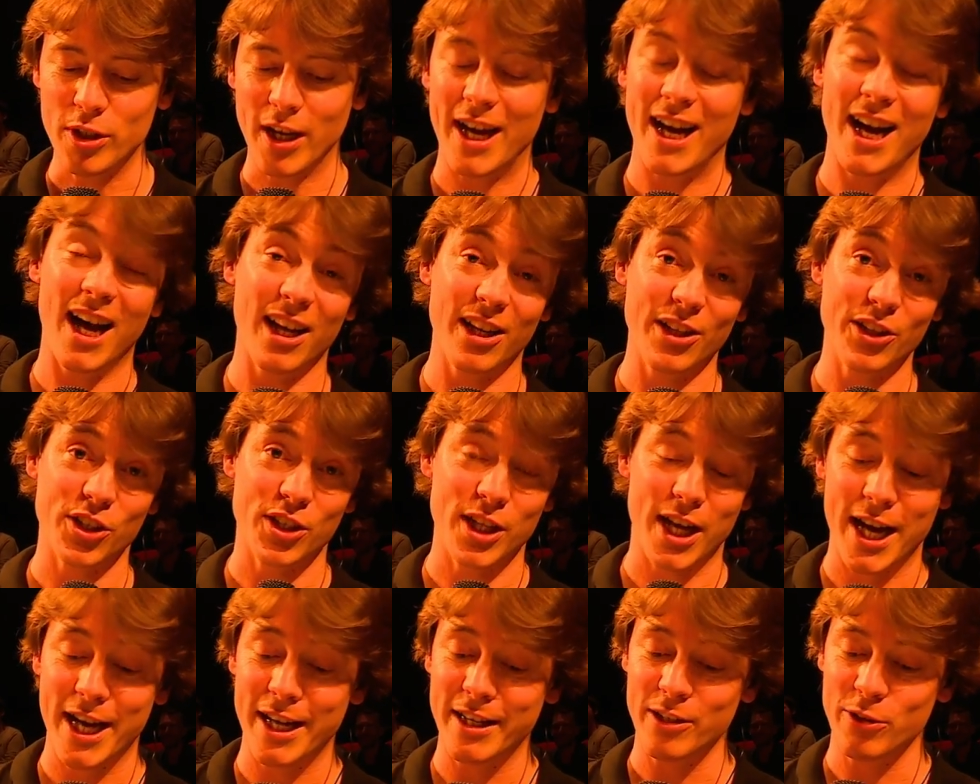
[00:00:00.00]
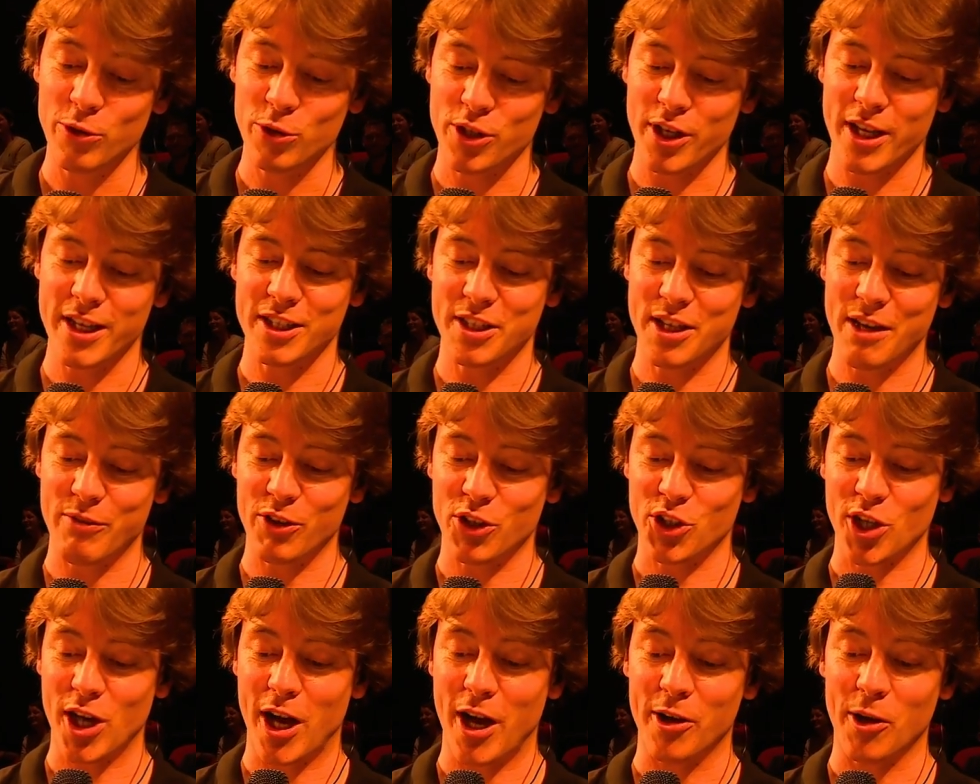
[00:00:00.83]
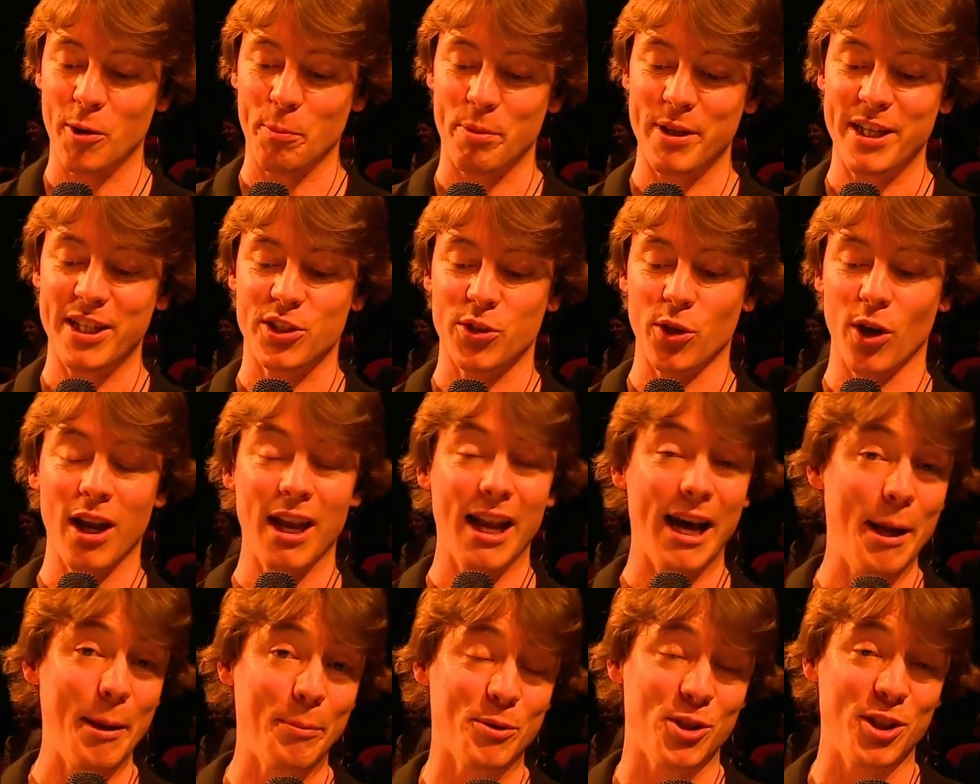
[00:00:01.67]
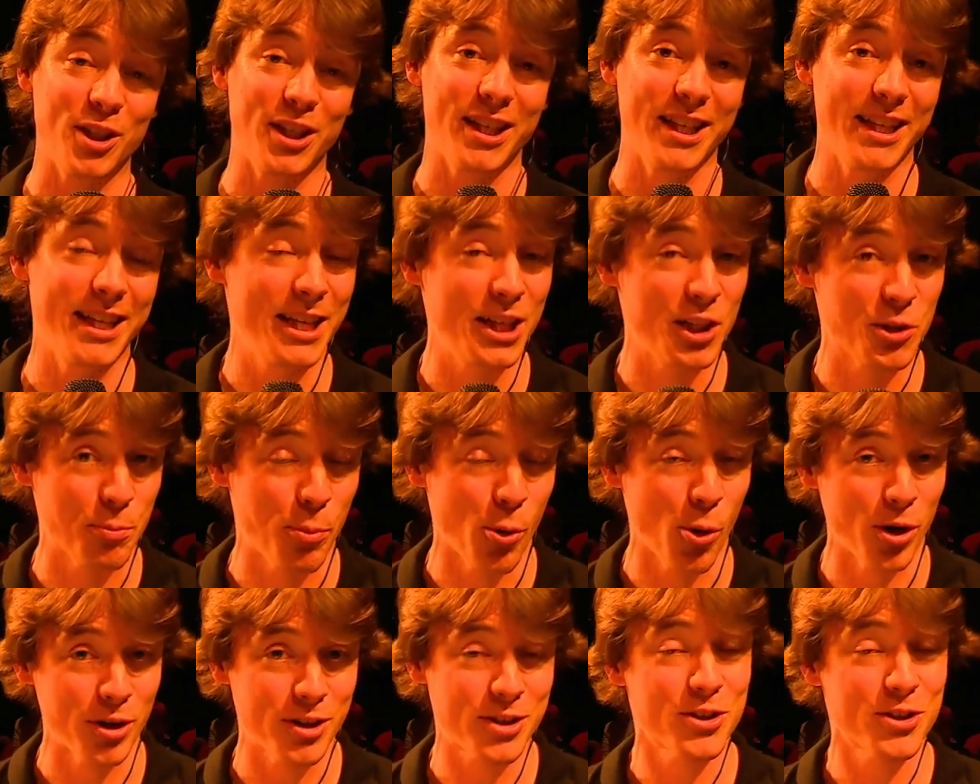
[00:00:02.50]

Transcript: Allenstein, who says, give a shout out please to Leipzig Esports.